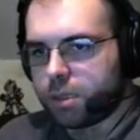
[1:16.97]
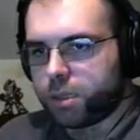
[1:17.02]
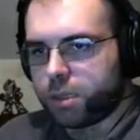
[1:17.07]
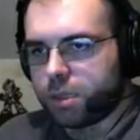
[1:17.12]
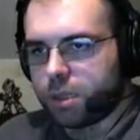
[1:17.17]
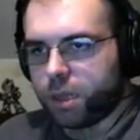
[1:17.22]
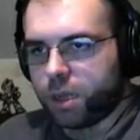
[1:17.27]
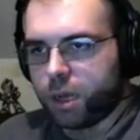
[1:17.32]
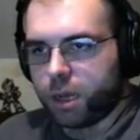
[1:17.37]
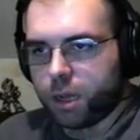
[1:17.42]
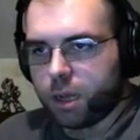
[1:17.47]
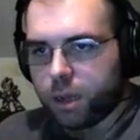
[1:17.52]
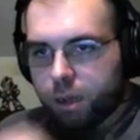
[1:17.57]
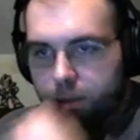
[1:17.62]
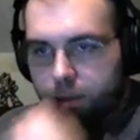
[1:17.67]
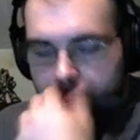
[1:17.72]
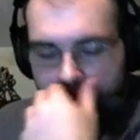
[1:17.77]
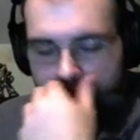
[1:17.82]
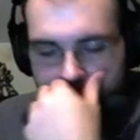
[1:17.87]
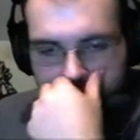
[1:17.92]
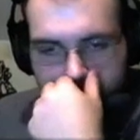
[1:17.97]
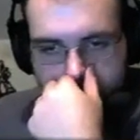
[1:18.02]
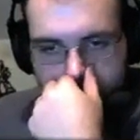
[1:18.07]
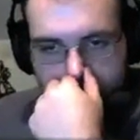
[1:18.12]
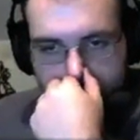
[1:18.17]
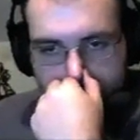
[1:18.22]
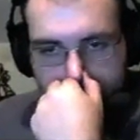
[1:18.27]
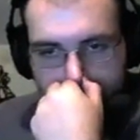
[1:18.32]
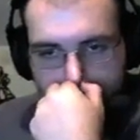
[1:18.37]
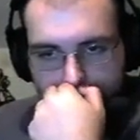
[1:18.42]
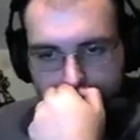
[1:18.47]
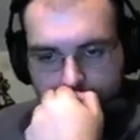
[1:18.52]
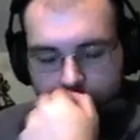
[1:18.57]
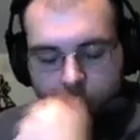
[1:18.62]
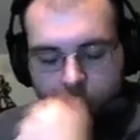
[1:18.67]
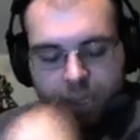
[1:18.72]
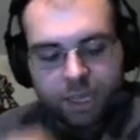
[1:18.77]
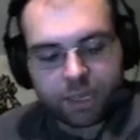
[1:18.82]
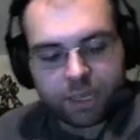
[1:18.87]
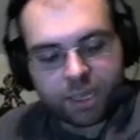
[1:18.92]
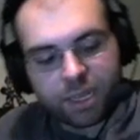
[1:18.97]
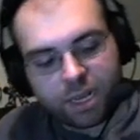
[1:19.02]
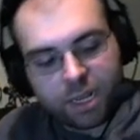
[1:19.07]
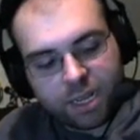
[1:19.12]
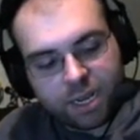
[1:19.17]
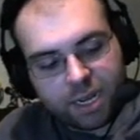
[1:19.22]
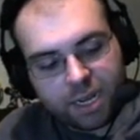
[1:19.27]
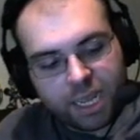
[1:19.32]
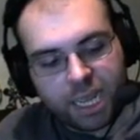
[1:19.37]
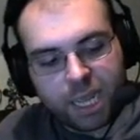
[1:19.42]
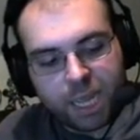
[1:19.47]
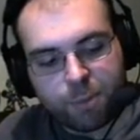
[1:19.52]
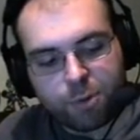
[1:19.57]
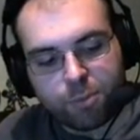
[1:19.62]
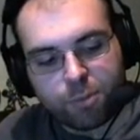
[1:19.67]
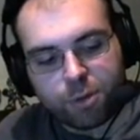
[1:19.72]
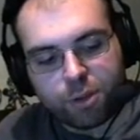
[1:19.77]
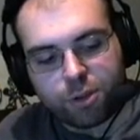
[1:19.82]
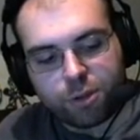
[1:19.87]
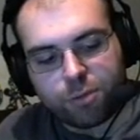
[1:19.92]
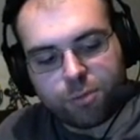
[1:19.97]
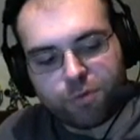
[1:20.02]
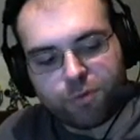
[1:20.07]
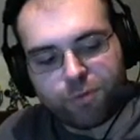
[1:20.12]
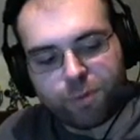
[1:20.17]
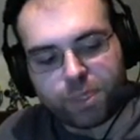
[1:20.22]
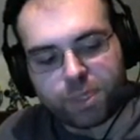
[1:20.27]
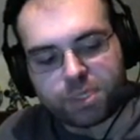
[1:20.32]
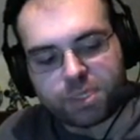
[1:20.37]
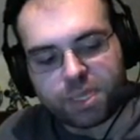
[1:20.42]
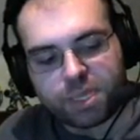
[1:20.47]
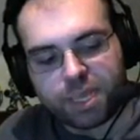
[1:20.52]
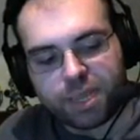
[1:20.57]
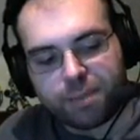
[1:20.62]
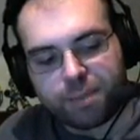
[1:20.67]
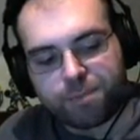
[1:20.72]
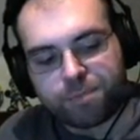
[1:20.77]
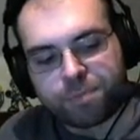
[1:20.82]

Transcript: So getting into Hammer Brother movements again.